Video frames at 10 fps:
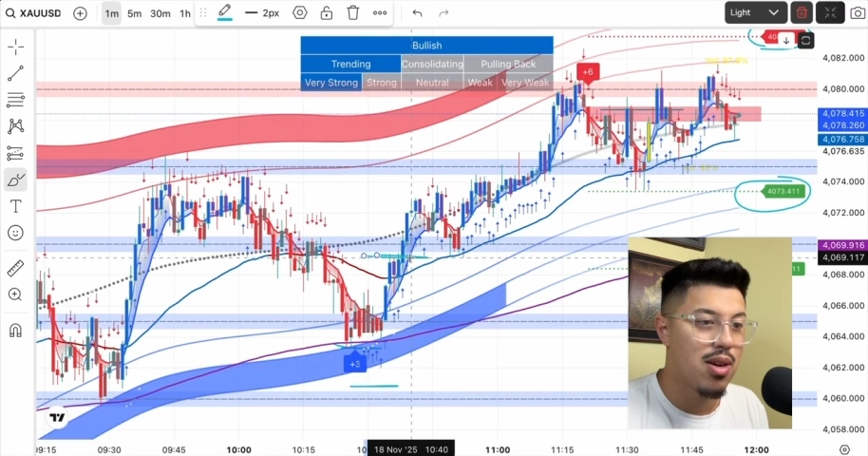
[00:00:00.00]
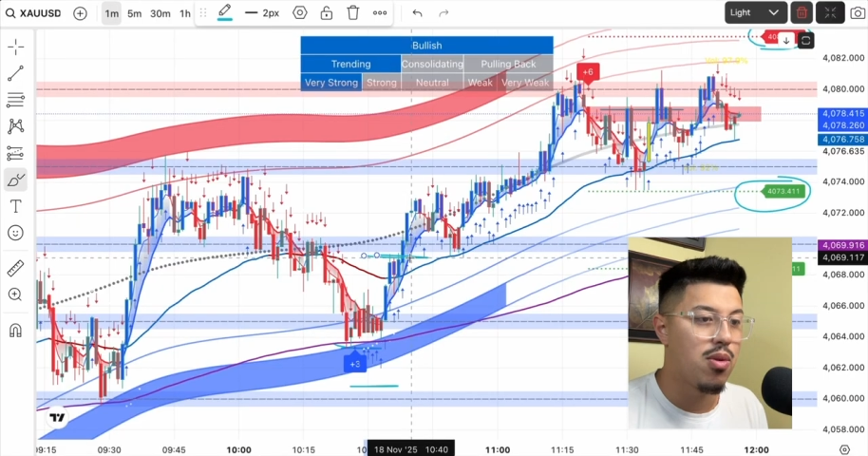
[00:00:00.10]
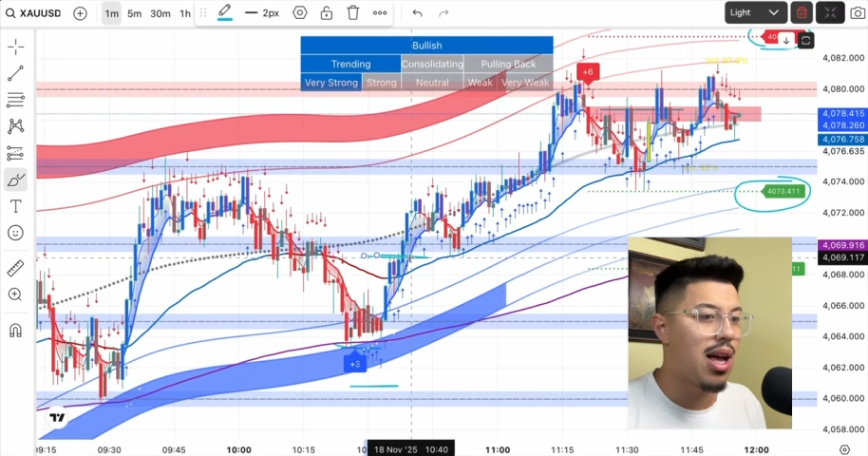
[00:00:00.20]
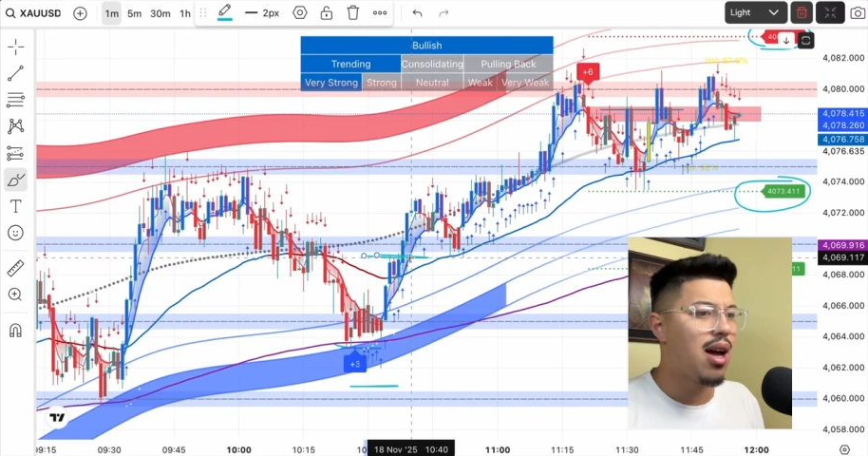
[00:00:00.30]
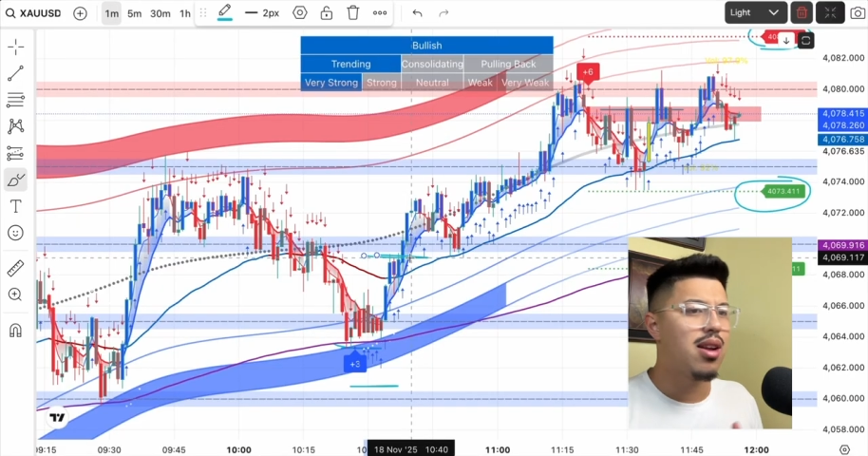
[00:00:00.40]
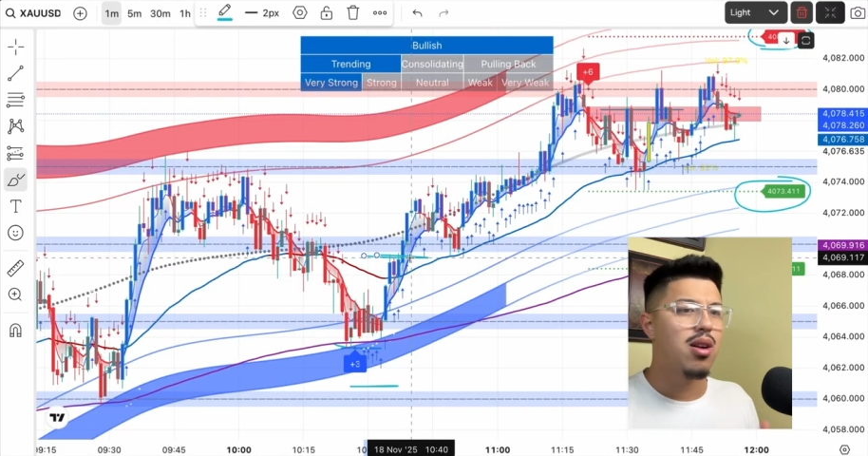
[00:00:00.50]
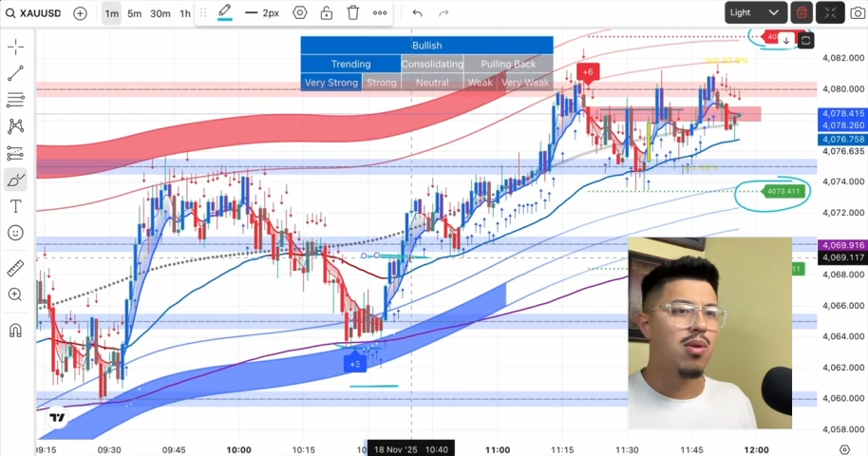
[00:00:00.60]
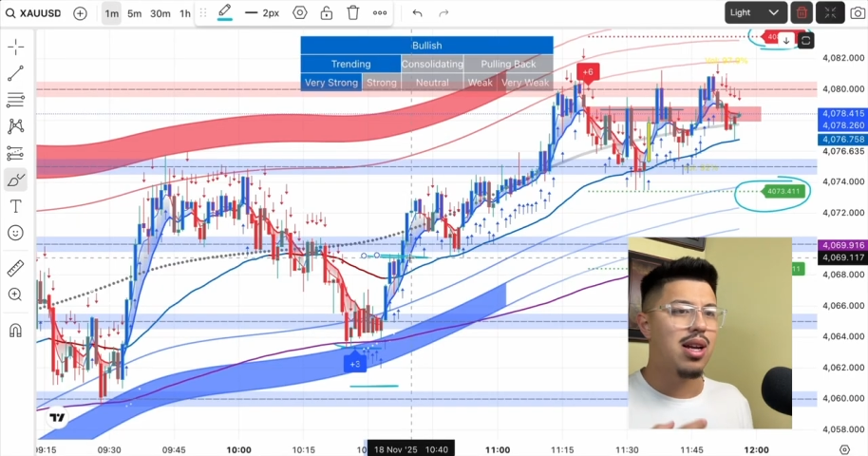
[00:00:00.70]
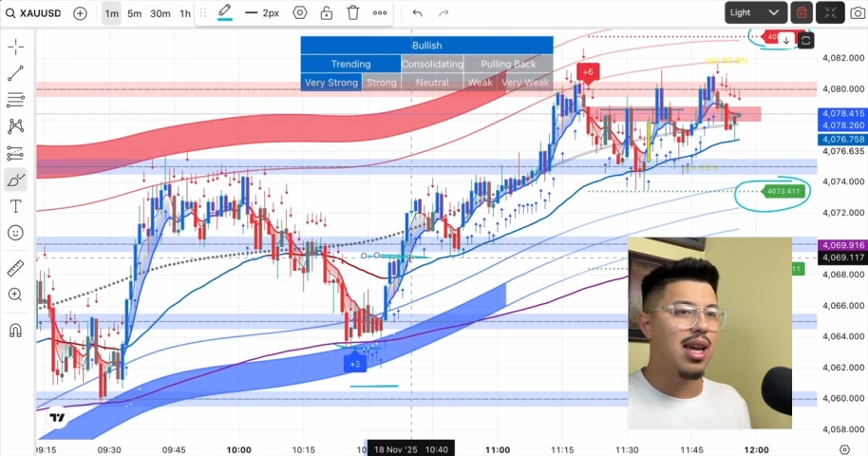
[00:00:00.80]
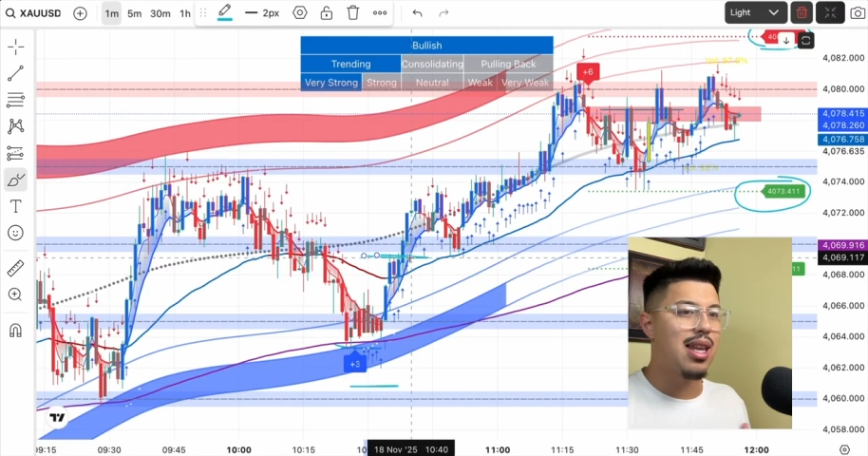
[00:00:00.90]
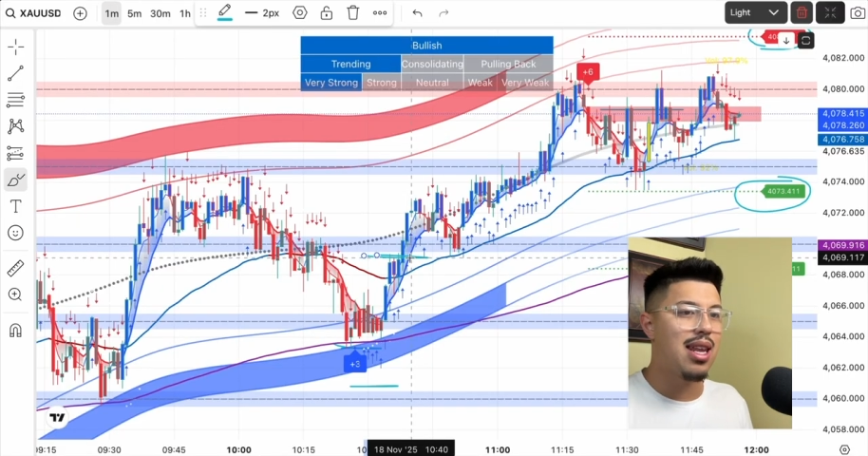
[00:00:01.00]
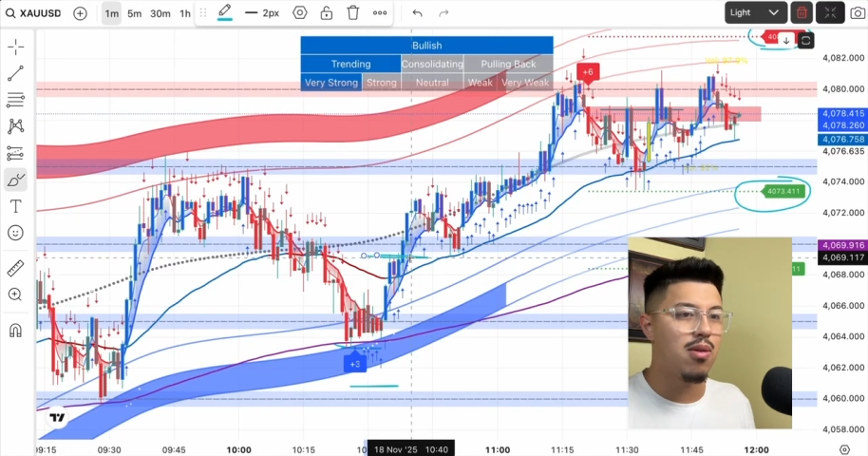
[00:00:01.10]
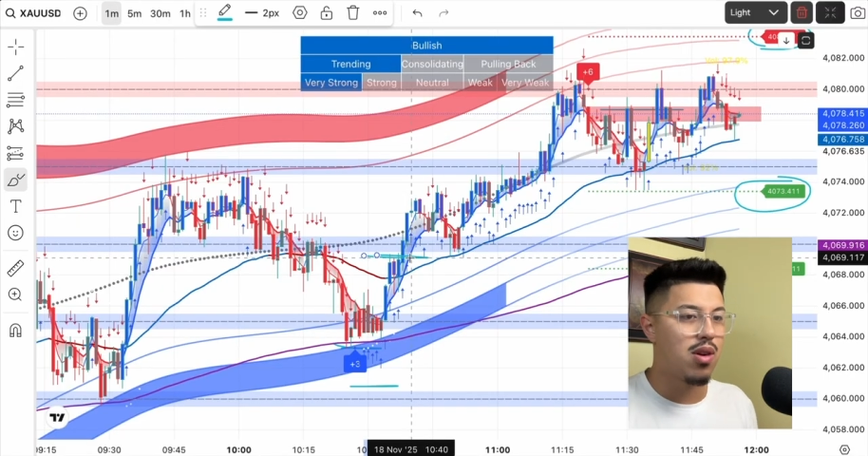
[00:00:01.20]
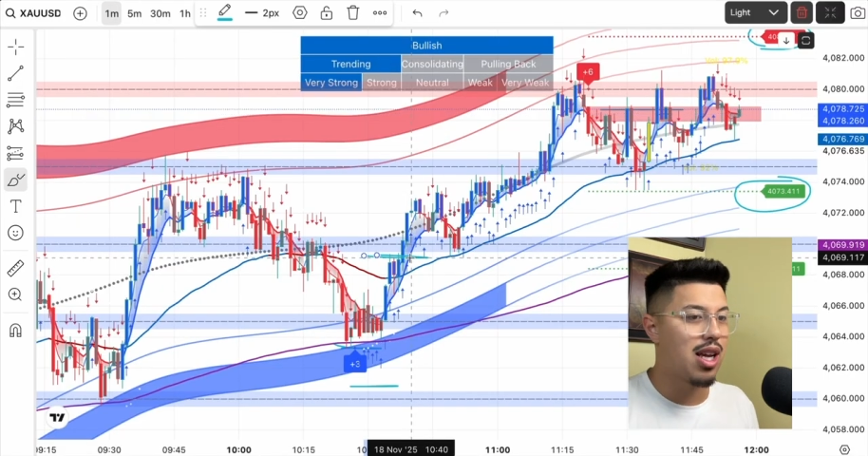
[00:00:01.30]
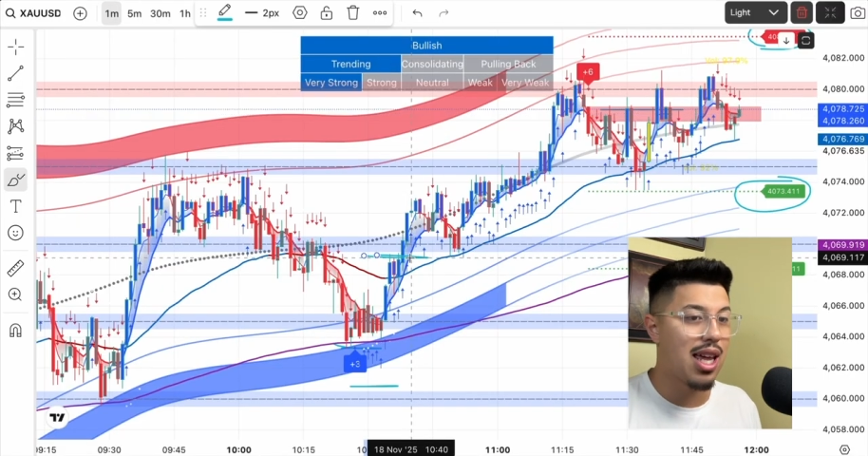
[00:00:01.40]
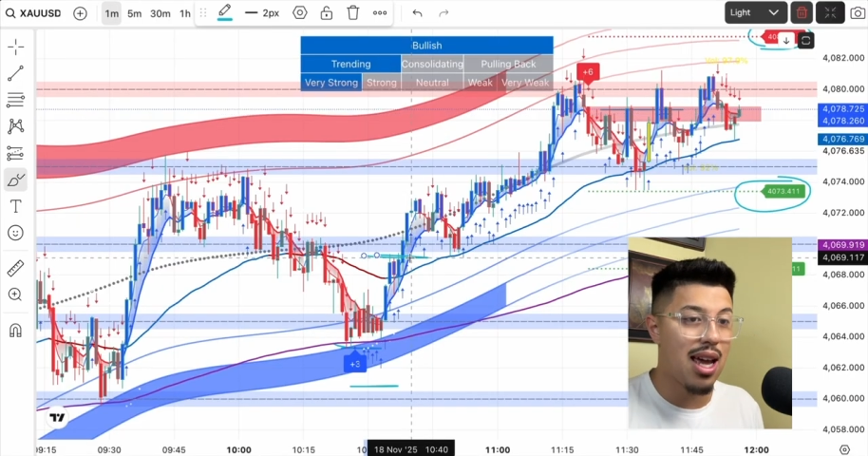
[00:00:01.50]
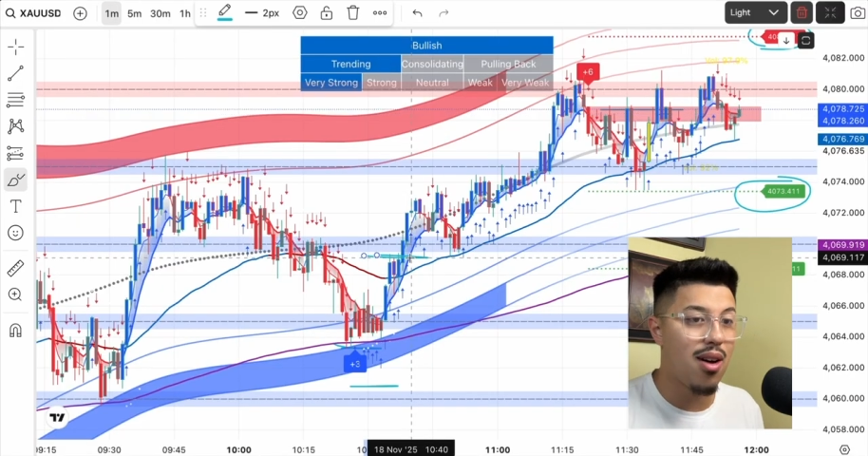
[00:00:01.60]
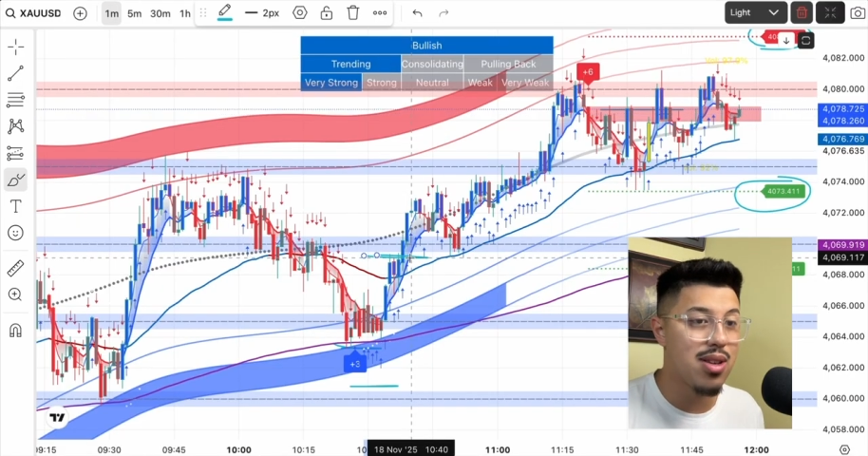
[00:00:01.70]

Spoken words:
Well, how do you know where to get in and where to get out?